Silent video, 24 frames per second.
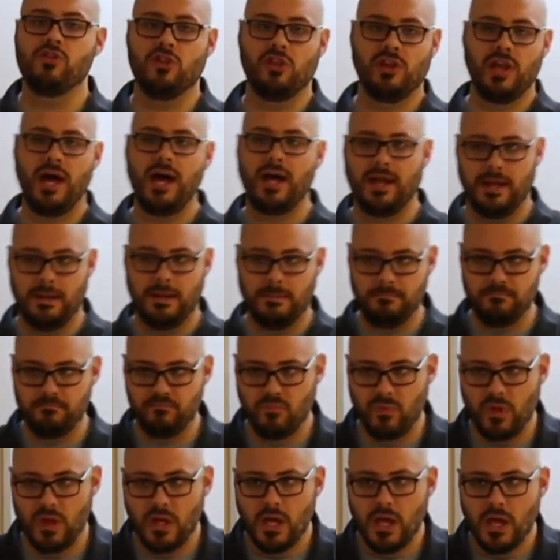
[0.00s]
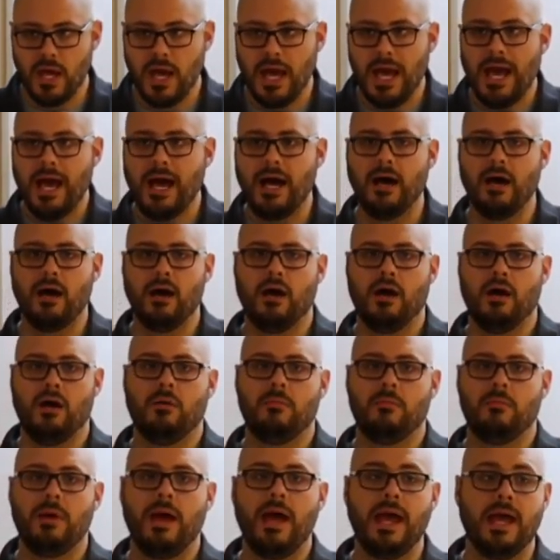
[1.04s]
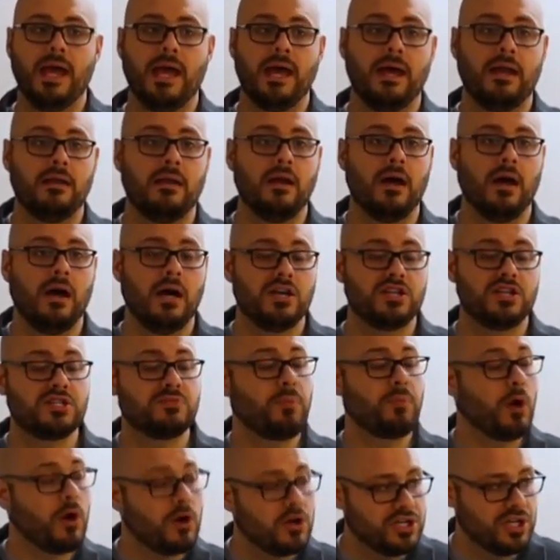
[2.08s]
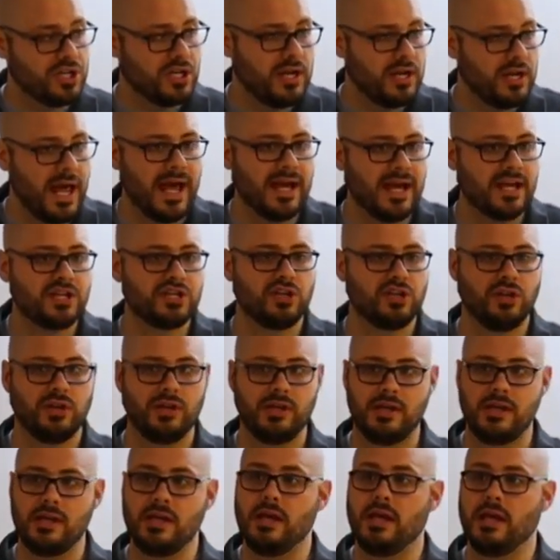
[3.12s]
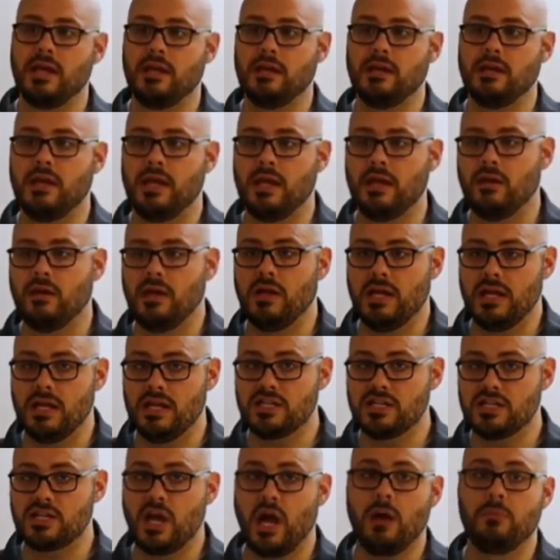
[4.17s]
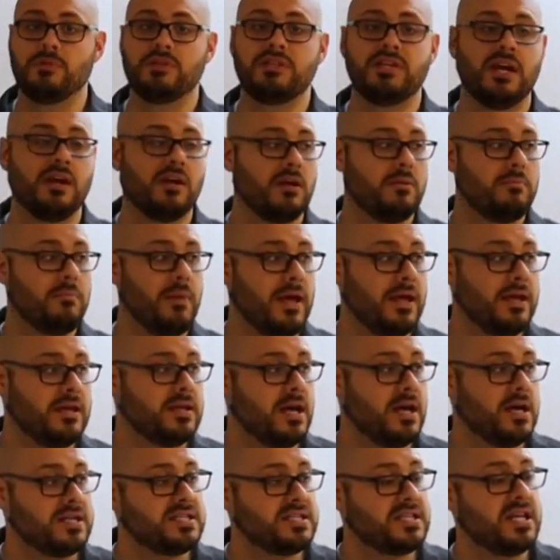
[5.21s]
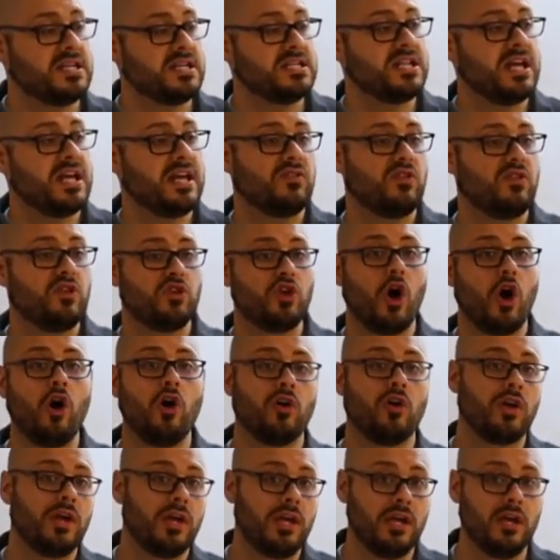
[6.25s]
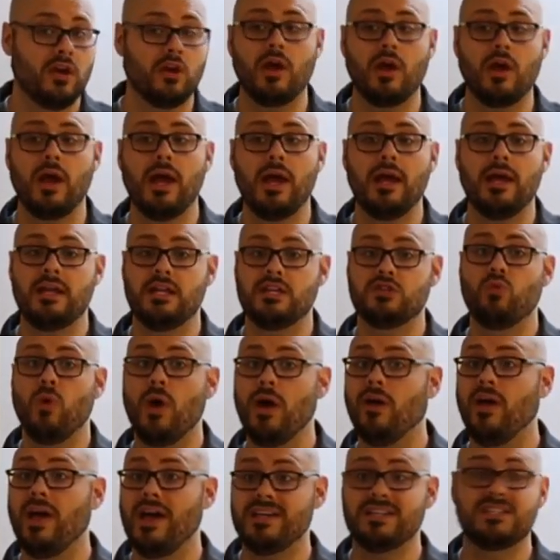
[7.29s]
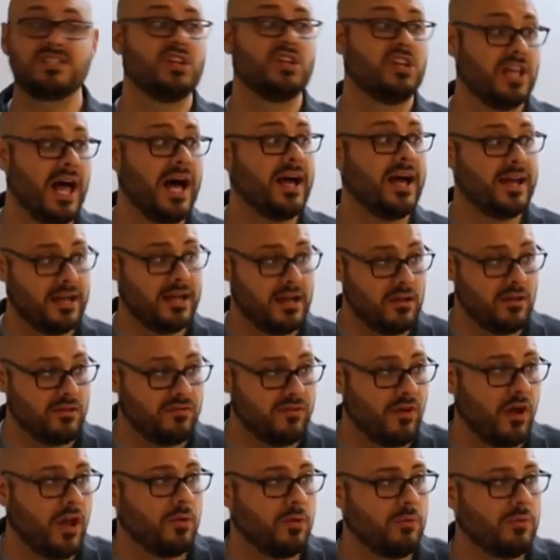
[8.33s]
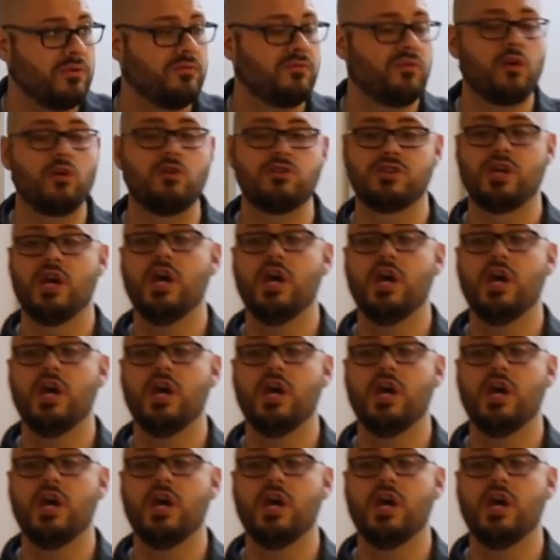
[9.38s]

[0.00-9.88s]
lion. Um, and uh, Spurgeon actually, in, in his commentary, may, uh, says that the dog here, as well as the lion in the following verse,